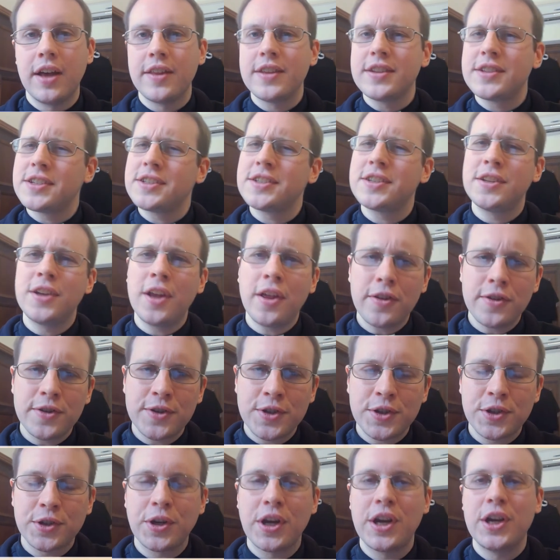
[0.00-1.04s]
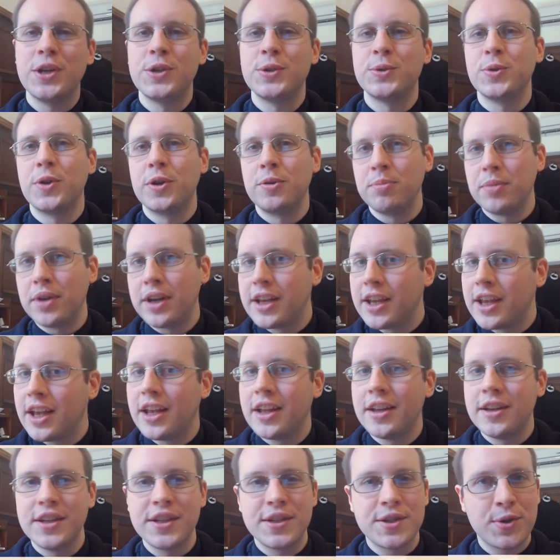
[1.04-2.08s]
This is another strange one, but
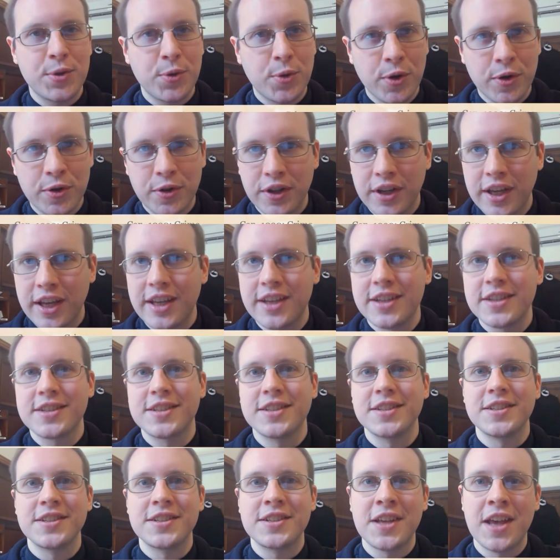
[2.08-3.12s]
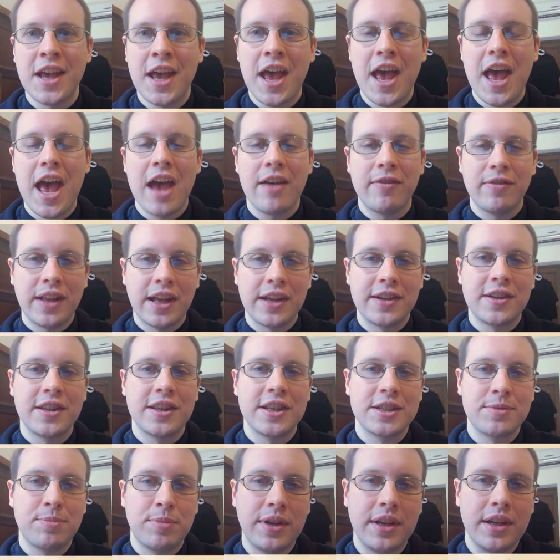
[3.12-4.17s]
again, historical cases have led to
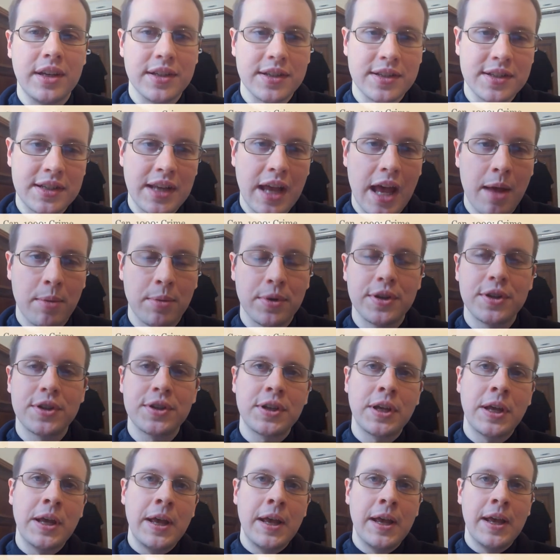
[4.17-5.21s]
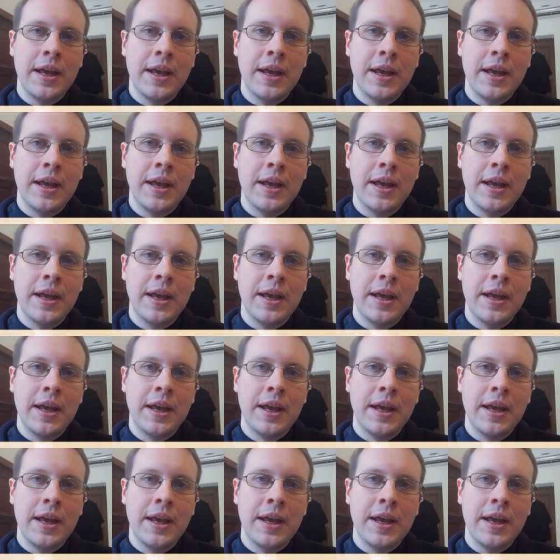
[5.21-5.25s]
this being established.